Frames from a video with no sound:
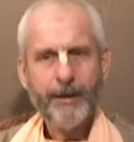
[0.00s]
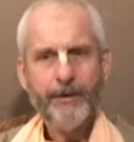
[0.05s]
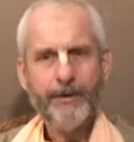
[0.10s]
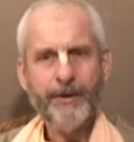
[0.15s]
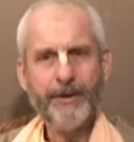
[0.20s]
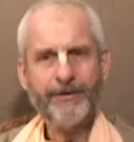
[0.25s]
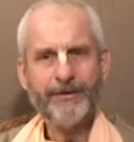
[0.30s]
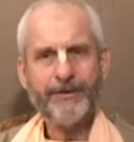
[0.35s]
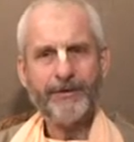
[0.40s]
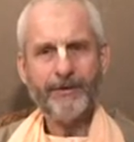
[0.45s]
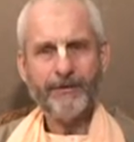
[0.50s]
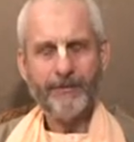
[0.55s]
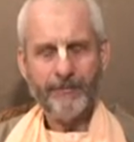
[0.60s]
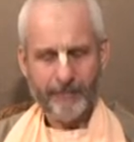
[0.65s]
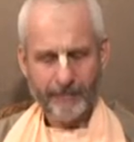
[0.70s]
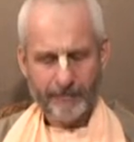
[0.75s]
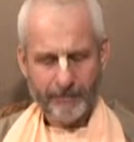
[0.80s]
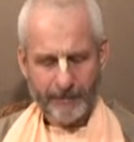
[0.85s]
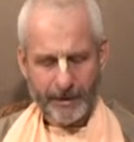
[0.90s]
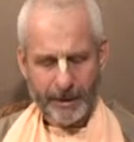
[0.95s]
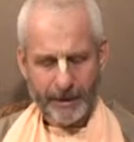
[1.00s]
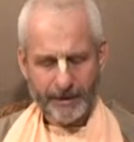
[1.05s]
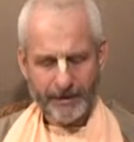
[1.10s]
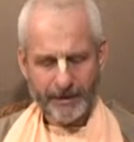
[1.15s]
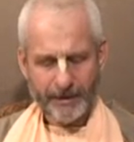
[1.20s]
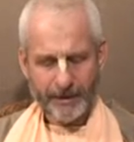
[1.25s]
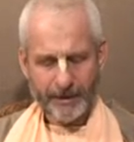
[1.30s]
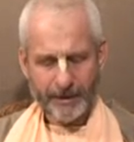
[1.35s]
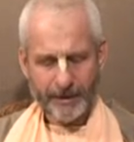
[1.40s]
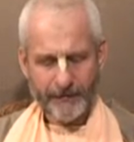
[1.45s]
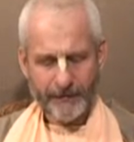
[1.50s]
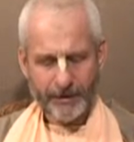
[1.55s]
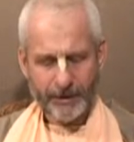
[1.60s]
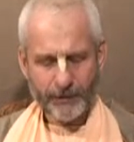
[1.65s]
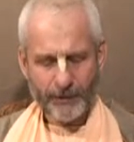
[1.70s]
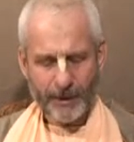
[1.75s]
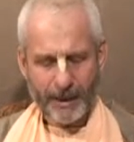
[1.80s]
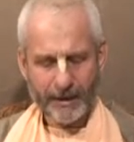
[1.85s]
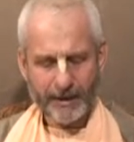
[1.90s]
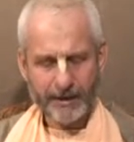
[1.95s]
This
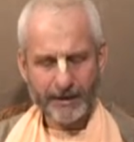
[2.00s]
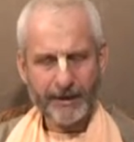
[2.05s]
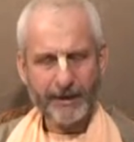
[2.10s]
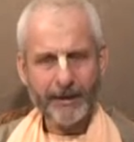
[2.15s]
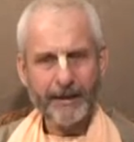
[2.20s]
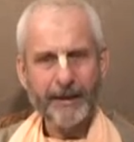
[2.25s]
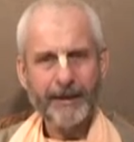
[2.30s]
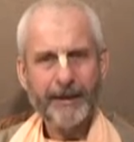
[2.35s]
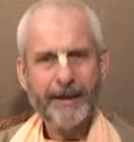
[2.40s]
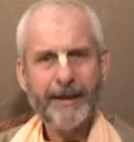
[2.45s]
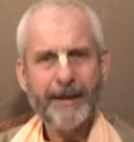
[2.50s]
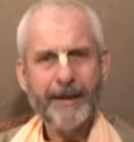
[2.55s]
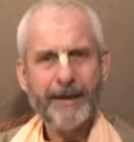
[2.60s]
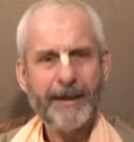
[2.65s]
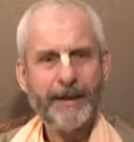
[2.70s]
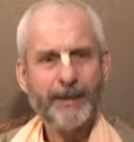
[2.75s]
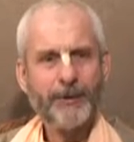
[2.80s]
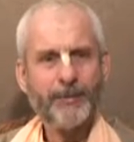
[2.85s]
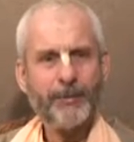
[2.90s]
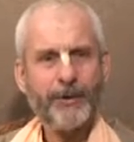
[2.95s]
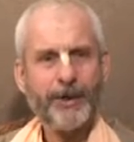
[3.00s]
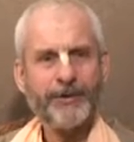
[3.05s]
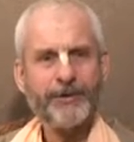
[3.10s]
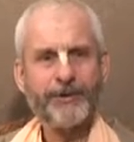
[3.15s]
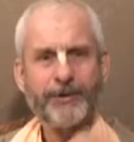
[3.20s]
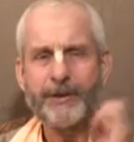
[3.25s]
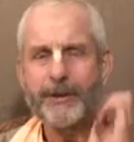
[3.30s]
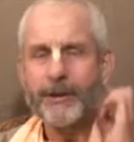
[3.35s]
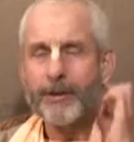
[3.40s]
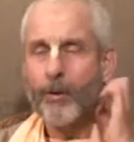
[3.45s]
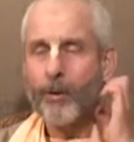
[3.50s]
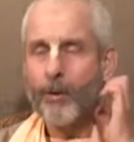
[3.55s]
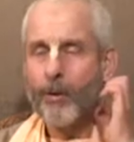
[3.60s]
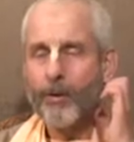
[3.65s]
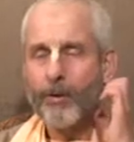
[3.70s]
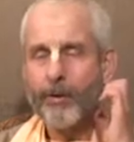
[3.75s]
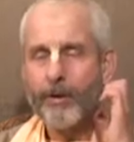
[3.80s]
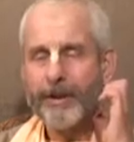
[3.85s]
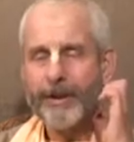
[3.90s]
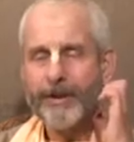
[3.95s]
individuality is present in
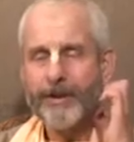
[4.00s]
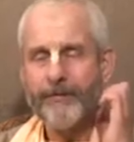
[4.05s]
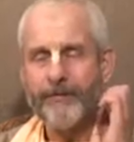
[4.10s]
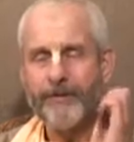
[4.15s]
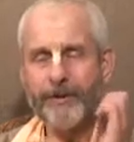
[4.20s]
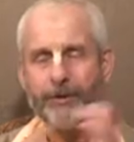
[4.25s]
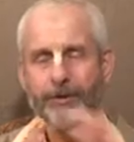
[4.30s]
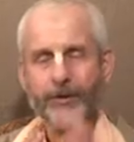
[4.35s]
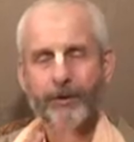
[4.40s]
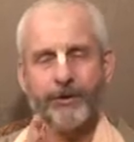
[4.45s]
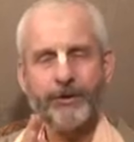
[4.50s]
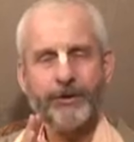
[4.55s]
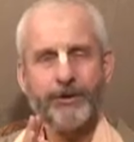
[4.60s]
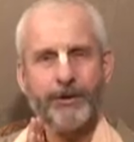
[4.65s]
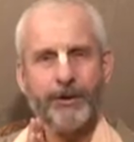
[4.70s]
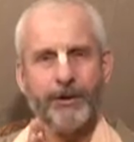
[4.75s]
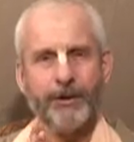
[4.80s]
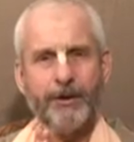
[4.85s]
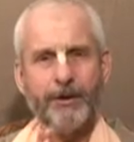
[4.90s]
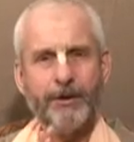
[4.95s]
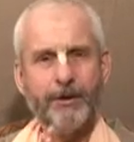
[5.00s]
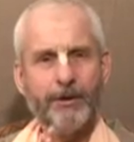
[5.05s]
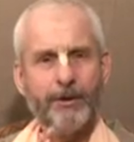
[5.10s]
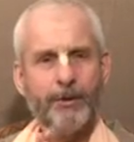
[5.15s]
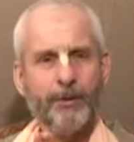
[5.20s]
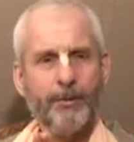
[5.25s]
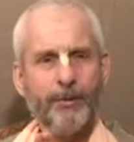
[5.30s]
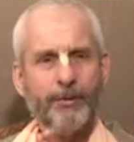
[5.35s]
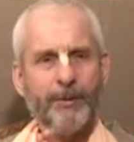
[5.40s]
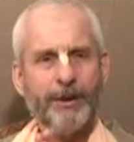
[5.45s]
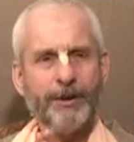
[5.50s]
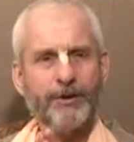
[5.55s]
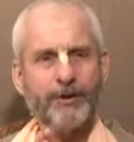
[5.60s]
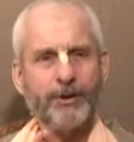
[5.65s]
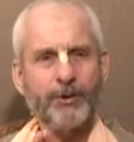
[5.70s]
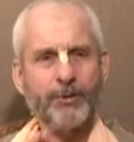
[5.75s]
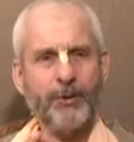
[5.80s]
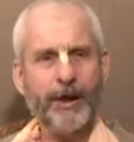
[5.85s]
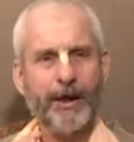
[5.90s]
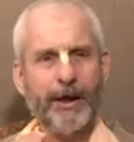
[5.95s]
all individuals, human beings
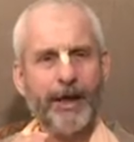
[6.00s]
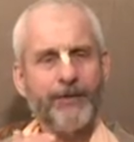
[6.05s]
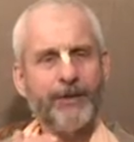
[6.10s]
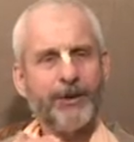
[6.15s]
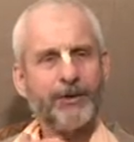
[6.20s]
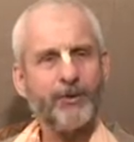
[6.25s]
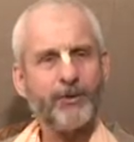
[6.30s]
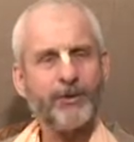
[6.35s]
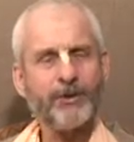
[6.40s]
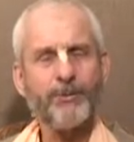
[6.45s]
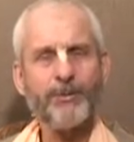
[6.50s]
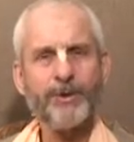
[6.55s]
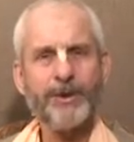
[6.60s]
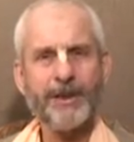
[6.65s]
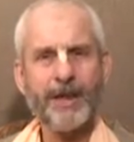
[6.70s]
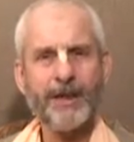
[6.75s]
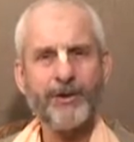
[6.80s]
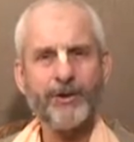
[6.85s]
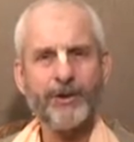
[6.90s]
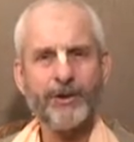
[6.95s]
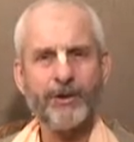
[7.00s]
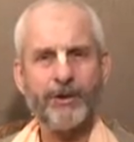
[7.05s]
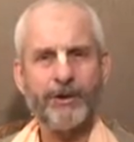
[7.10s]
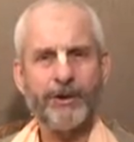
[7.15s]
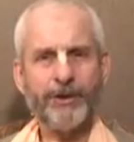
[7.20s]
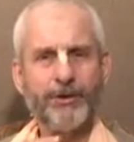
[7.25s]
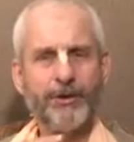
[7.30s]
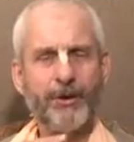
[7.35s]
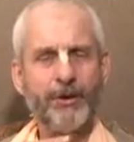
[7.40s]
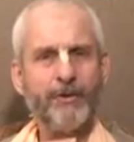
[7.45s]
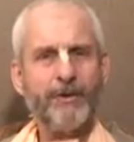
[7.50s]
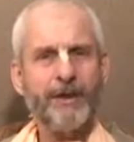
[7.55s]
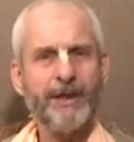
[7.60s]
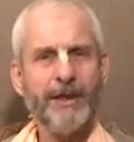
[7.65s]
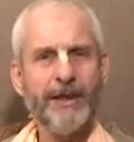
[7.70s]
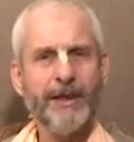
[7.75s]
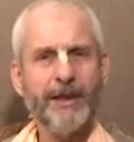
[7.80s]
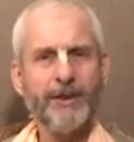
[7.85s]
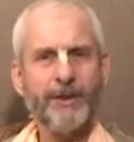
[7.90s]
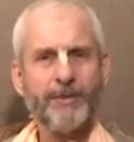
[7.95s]
as well, and there's also potential. There's not only
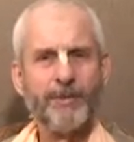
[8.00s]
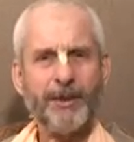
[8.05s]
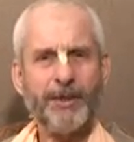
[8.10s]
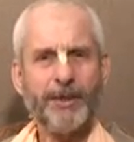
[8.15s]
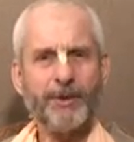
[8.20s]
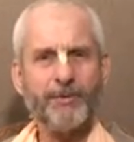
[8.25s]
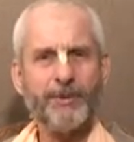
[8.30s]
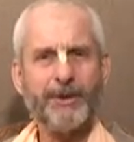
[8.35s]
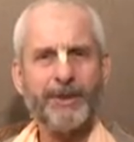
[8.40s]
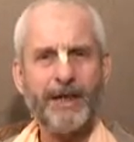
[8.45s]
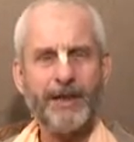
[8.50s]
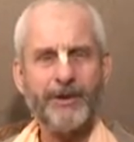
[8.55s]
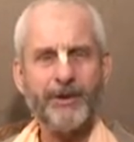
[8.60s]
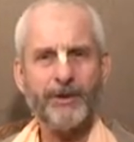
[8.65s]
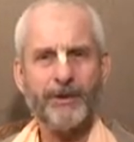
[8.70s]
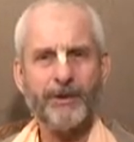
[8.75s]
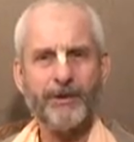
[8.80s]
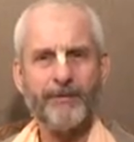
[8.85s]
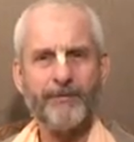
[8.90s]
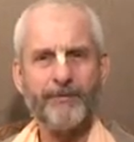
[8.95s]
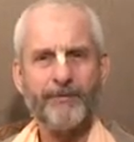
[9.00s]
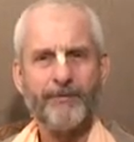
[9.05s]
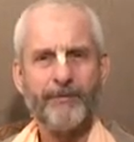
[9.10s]
needs, but there's potential.